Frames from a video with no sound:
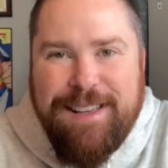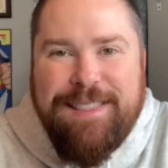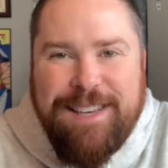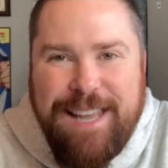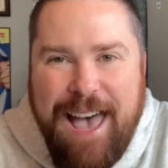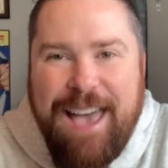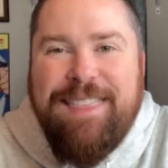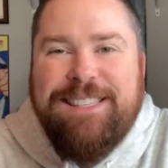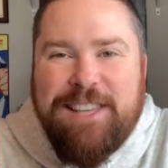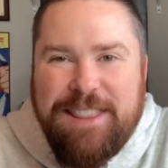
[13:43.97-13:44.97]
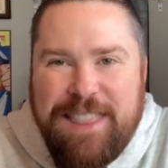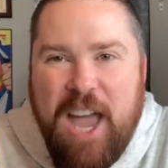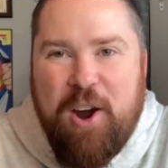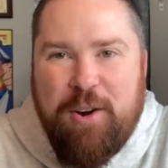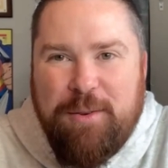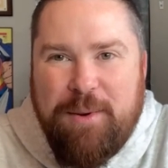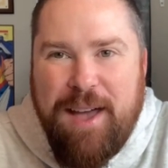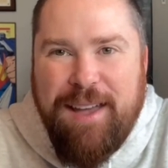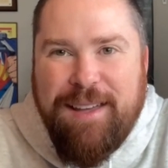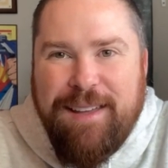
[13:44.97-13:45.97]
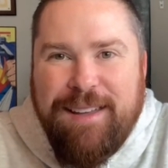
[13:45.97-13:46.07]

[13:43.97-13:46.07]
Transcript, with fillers: The tithe, it's there, right?